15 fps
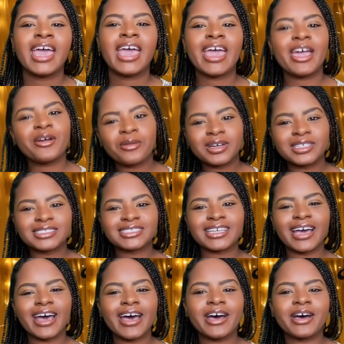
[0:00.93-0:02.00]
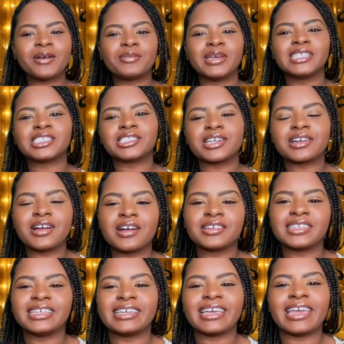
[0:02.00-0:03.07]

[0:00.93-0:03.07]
Hey, what's up? It's your girl Nique,